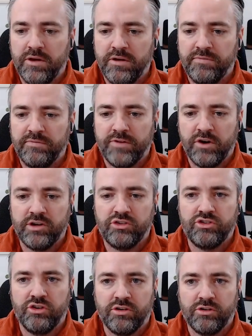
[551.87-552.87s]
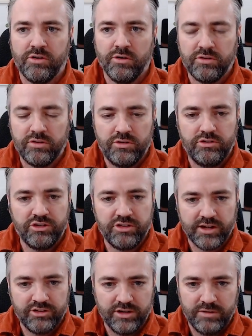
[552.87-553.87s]
a very strong growth
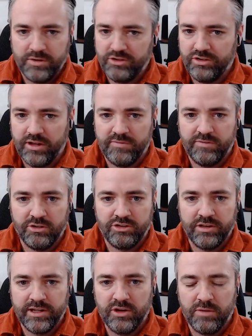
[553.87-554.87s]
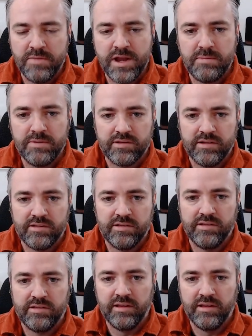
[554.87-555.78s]
trajectory, which unfortunately not many businesses